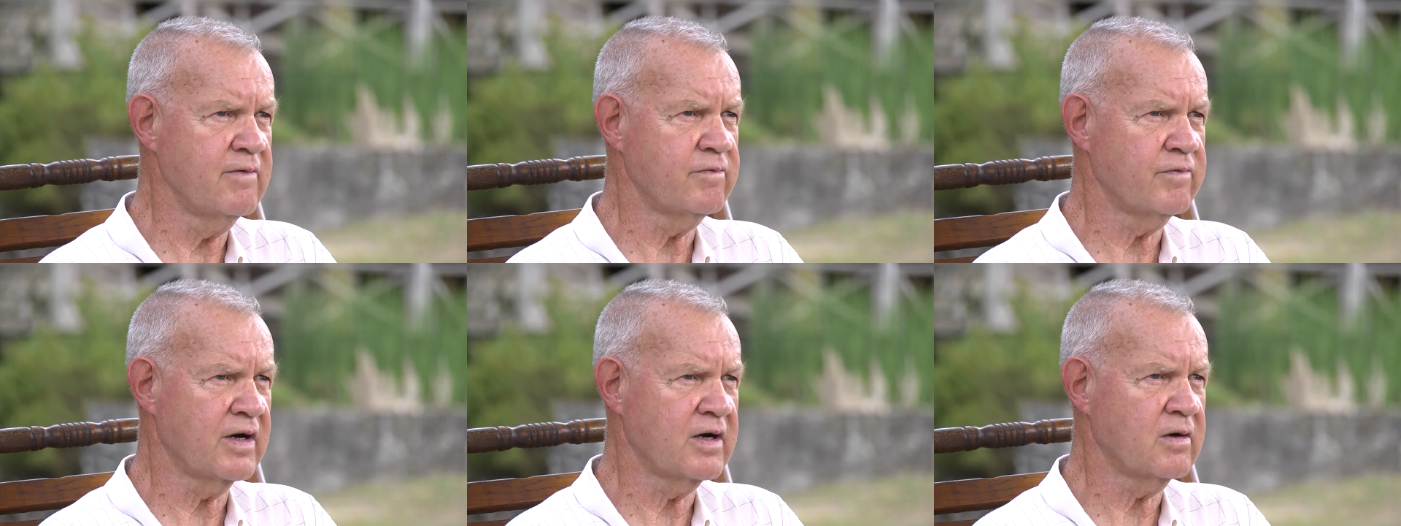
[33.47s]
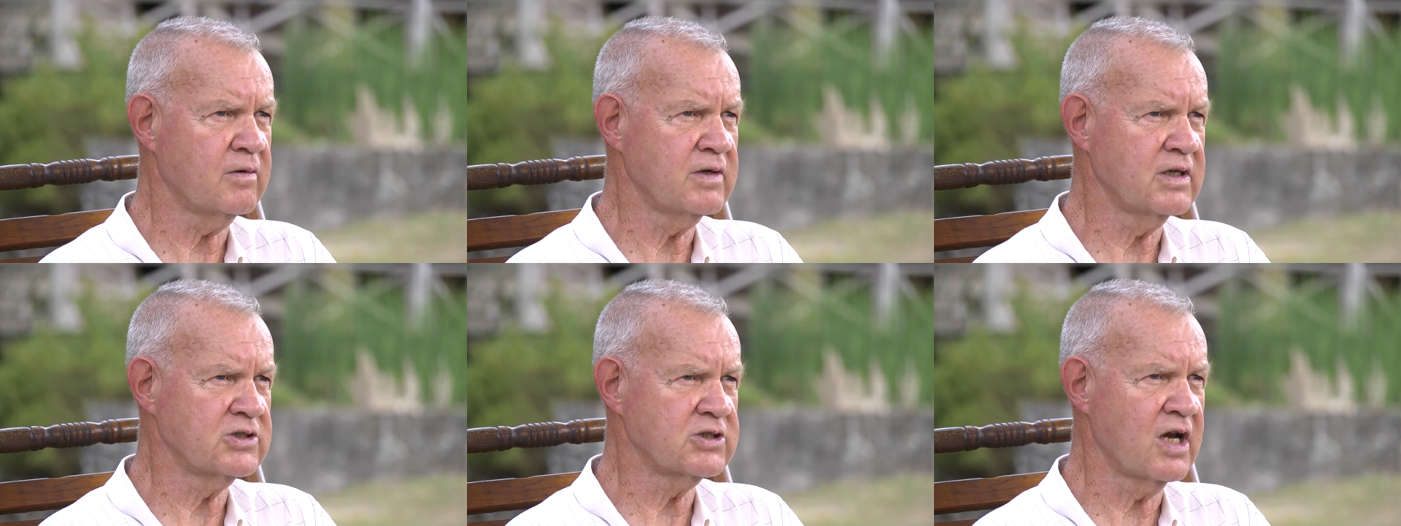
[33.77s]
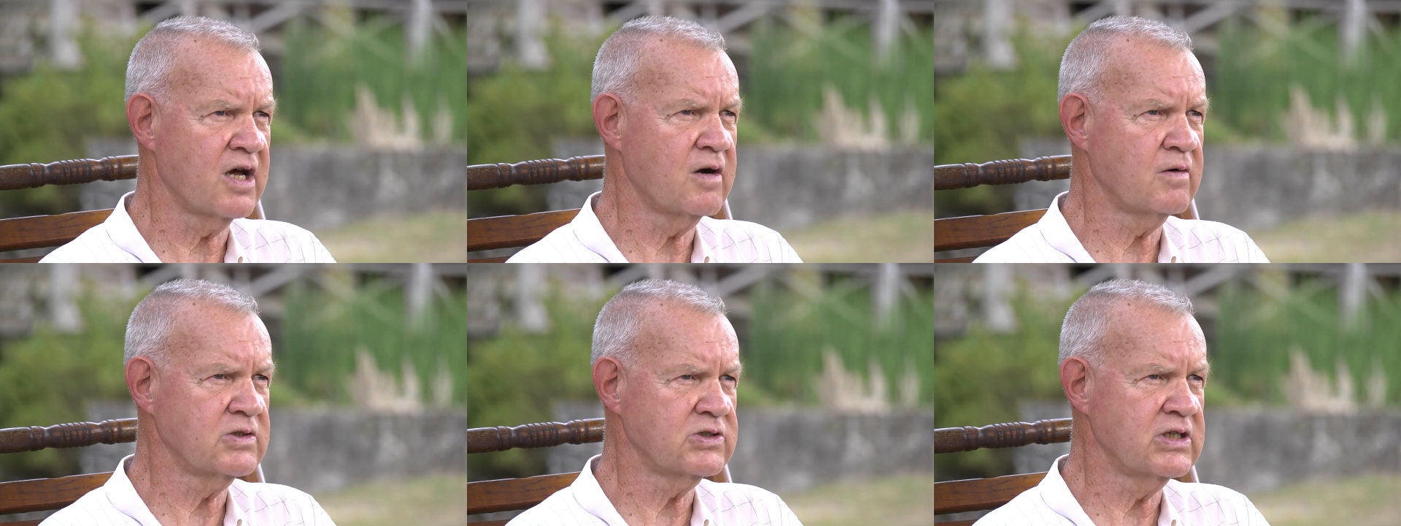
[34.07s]
fought
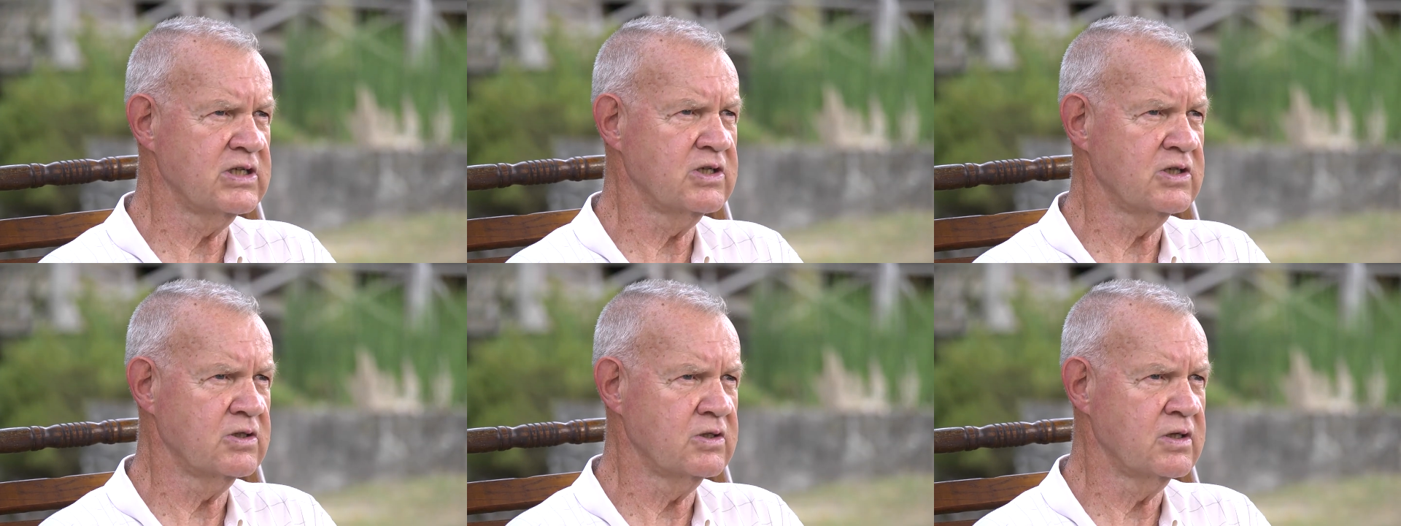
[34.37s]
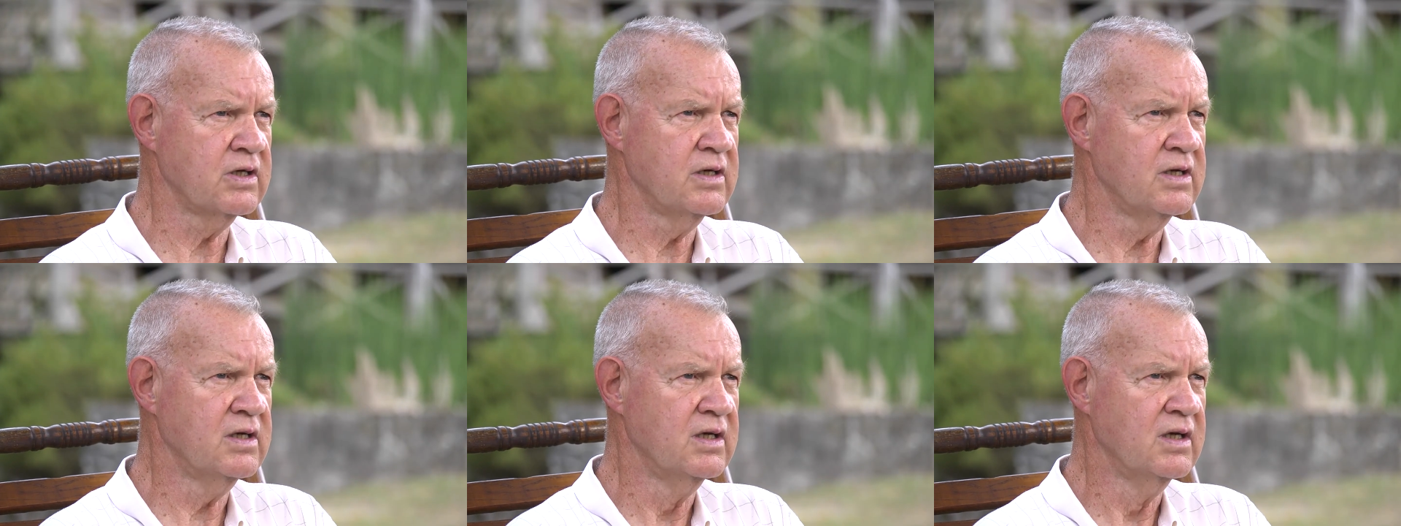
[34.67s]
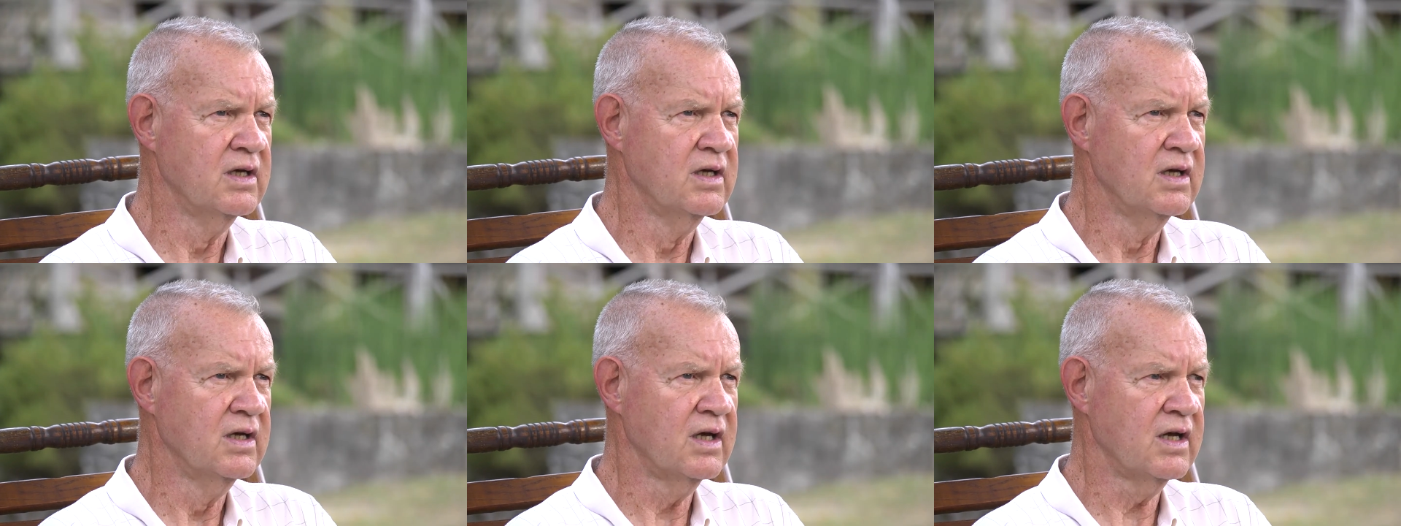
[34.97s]
as long as he could.
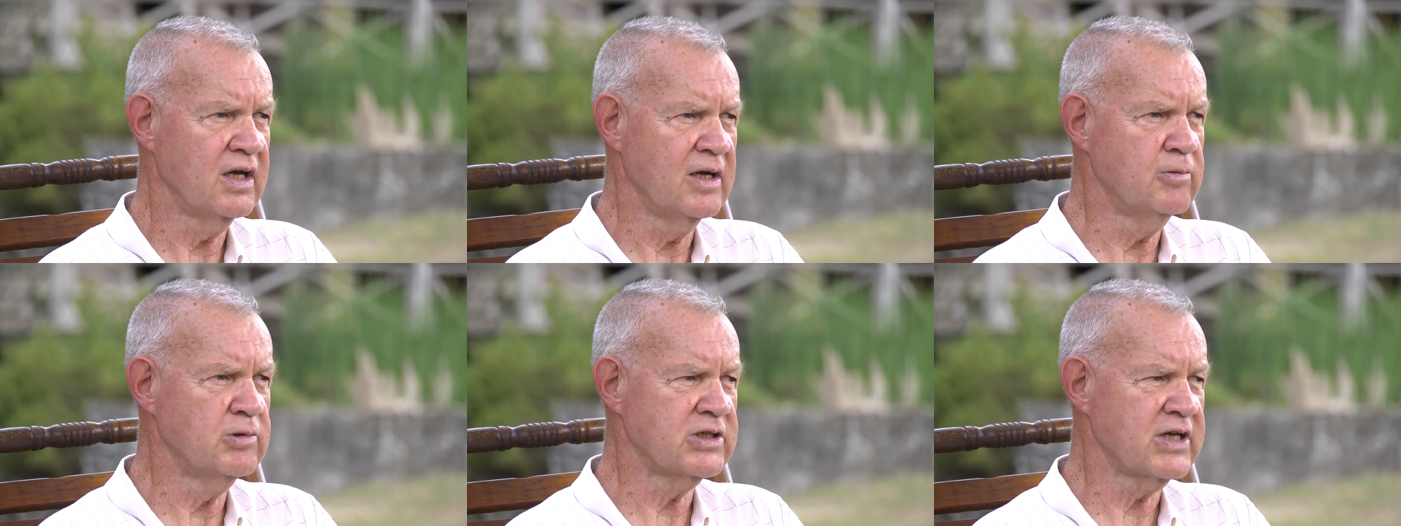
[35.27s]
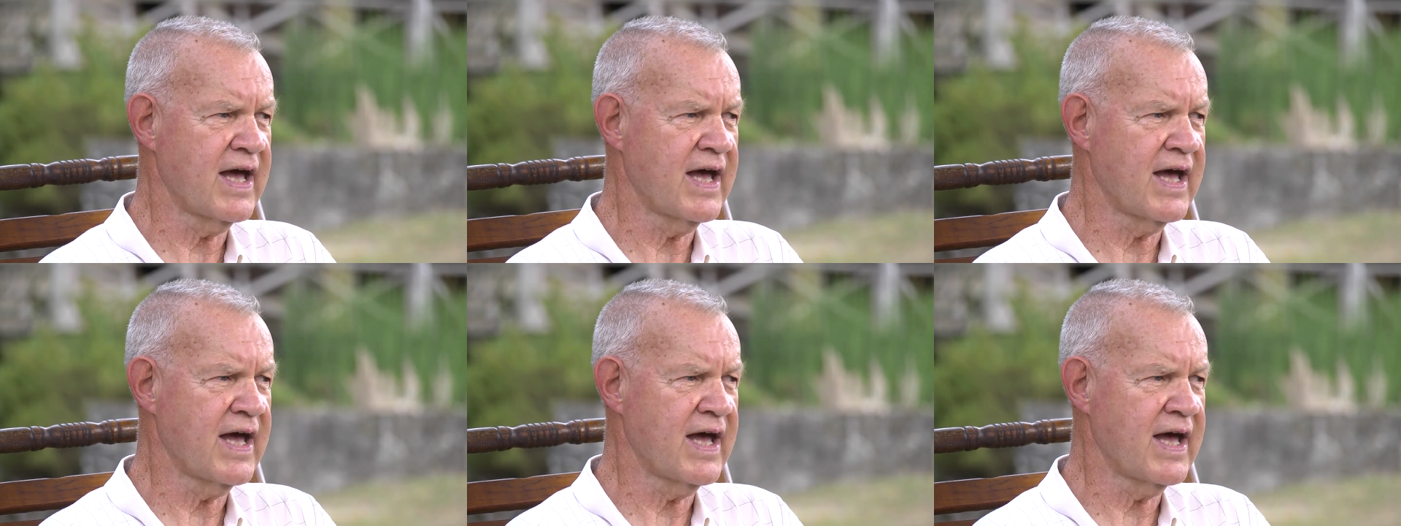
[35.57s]
He was